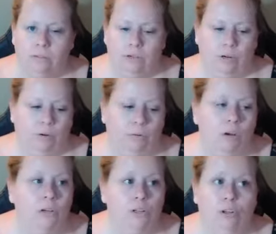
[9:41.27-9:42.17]
You know,
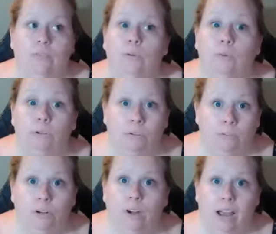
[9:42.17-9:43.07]
do you have a roof
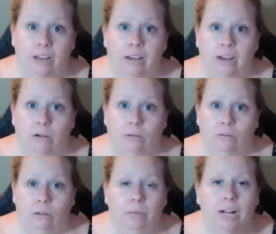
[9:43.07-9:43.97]
over your head now?
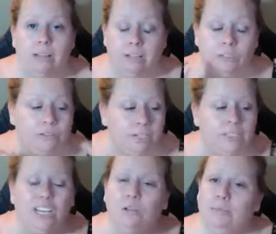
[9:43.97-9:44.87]
I mean, and these are things
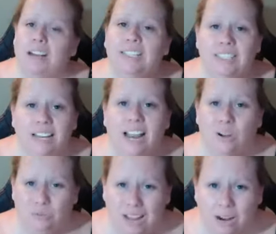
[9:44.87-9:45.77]
that you might say
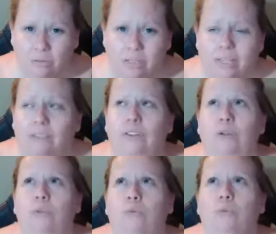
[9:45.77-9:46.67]
out loud. Like, if
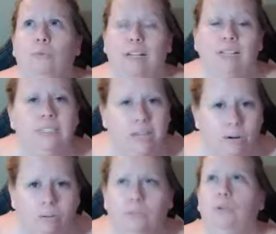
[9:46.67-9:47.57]
you're really
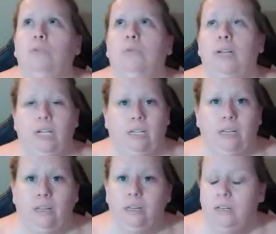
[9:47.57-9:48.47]
down, if you're
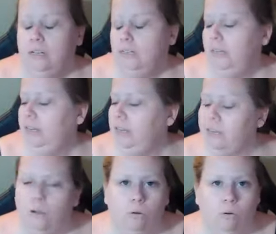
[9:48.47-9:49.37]
really like
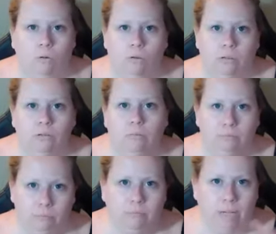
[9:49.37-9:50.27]
in the hole,
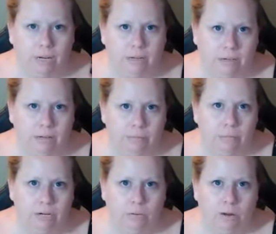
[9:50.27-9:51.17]
like
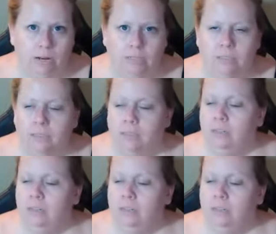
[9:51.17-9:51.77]
money wise,